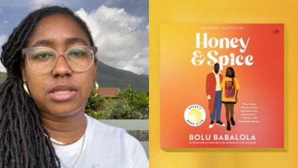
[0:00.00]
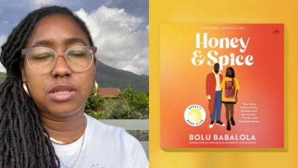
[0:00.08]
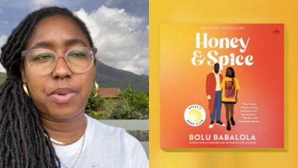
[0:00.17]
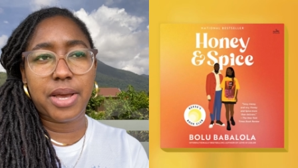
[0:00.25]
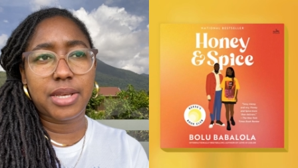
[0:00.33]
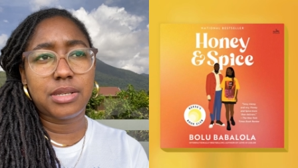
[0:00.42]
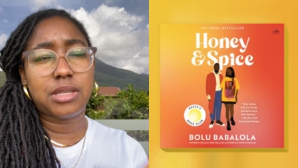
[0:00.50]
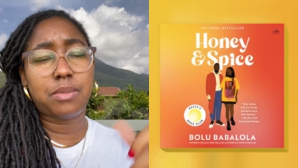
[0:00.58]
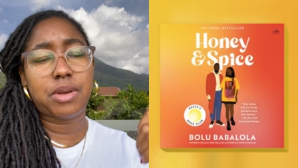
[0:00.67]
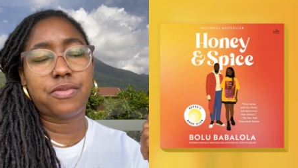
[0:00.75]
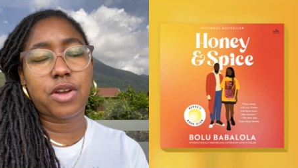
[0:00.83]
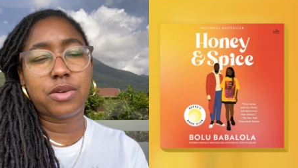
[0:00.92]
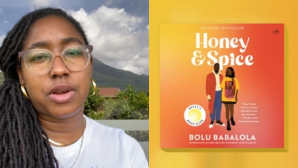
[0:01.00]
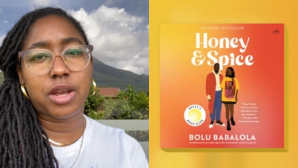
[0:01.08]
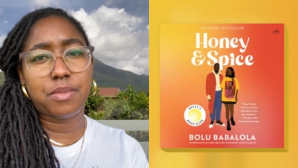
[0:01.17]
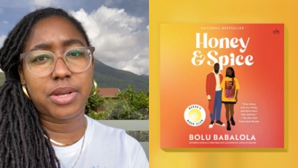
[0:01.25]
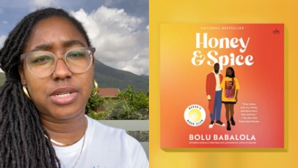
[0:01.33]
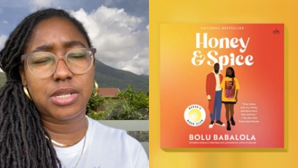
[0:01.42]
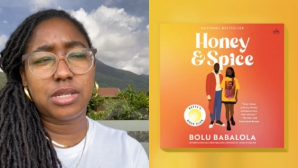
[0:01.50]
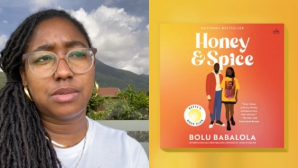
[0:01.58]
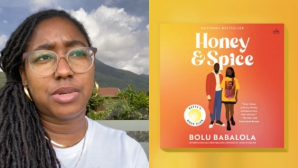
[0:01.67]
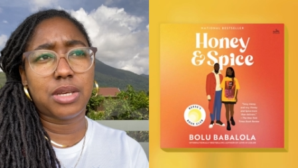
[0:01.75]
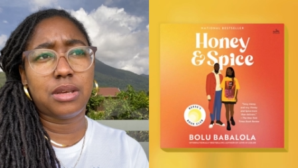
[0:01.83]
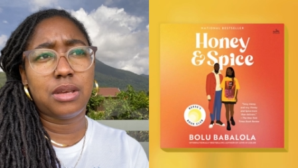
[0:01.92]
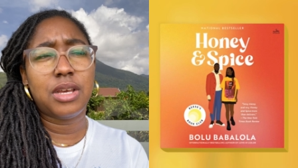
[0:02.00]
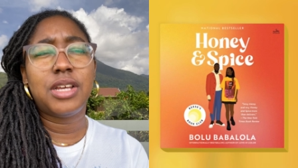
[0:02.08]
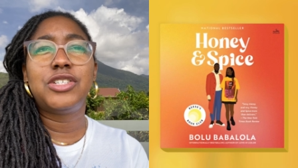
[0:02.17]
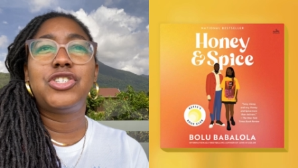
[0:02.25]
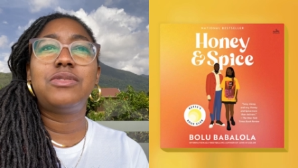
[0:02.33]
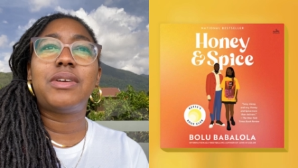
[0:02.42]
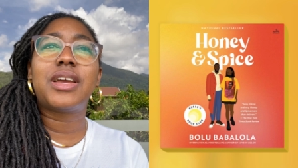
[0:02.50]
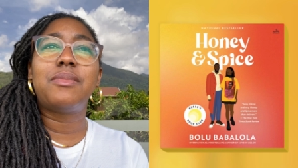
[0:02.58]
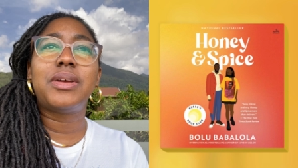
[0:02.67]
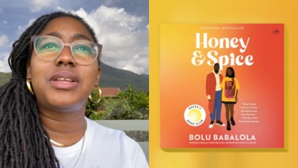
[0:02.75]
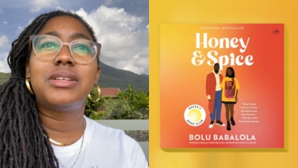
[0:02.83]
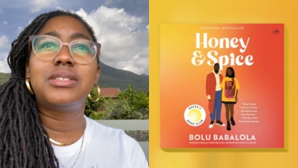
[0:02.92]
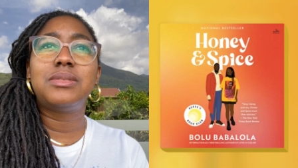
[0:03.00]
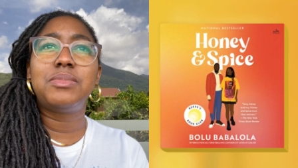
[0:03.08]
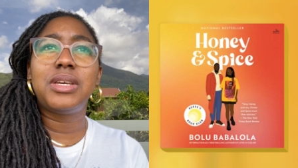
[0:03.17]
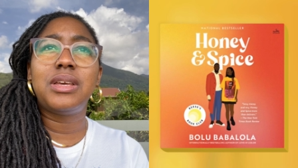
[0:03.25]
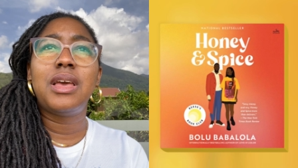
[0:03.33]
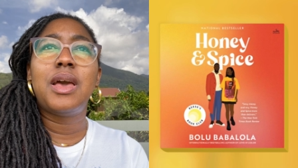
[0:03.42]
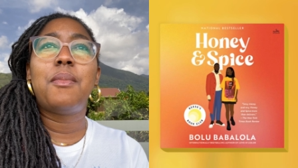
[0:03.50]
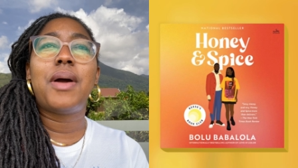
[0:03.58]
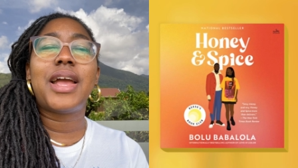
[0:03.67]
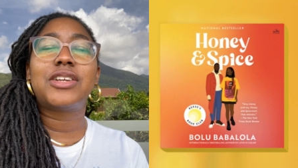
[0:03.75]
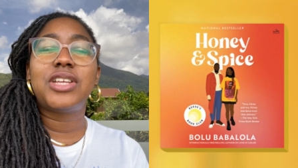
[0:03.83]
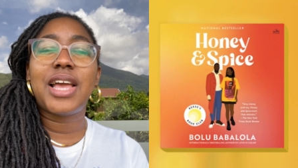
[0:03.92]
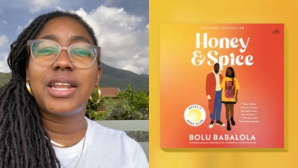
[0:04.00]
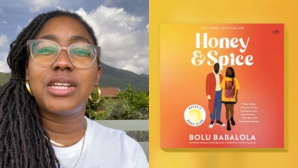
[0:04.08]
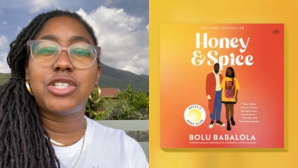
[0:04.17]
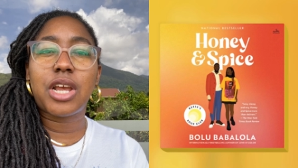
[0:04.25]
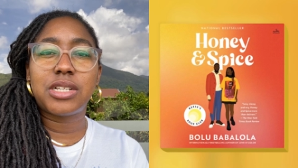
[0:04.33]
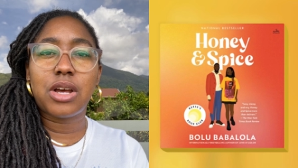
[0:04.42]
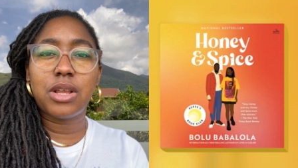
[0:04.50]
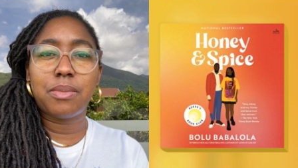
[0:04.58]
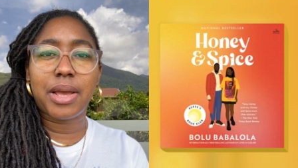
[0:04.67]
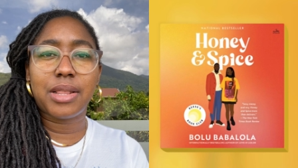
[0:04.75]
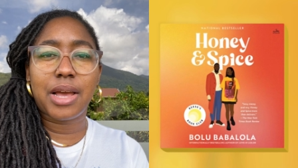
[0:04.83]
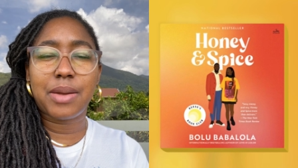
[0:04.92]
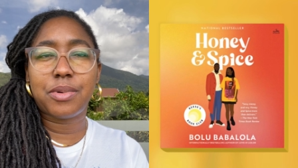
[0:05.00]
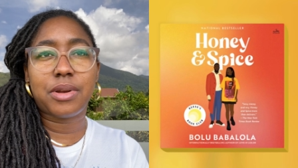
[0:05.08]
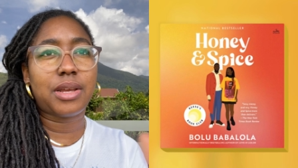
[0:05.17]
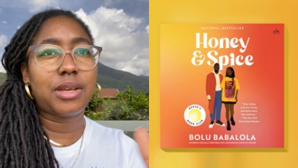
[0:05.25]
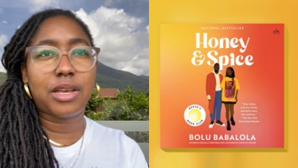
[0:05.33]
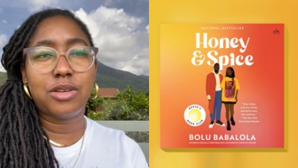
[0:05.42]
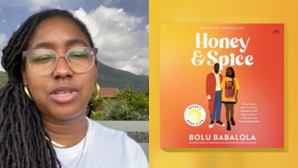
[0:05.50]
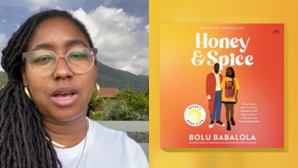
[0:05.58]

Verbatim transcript: Spice that my friend recommended to me. She recommended it to me, but I actually had it checked out in my library. I, I use an